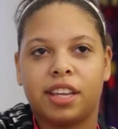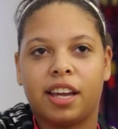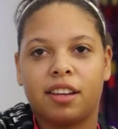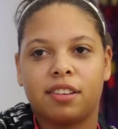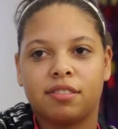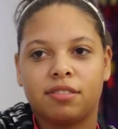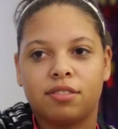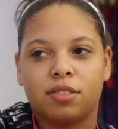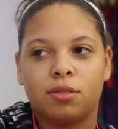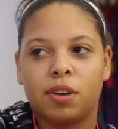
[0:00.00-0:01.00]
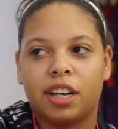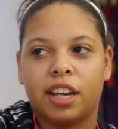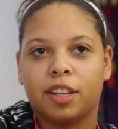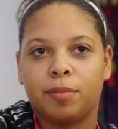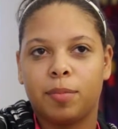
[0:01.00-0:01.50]
like 20
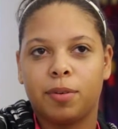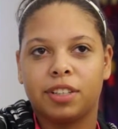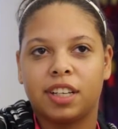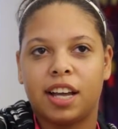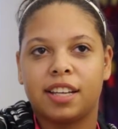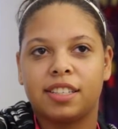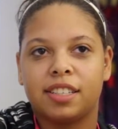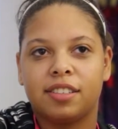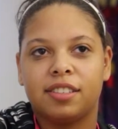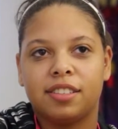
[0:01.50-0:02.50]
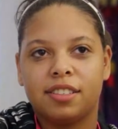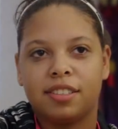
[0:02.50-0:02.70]
other people in the class still.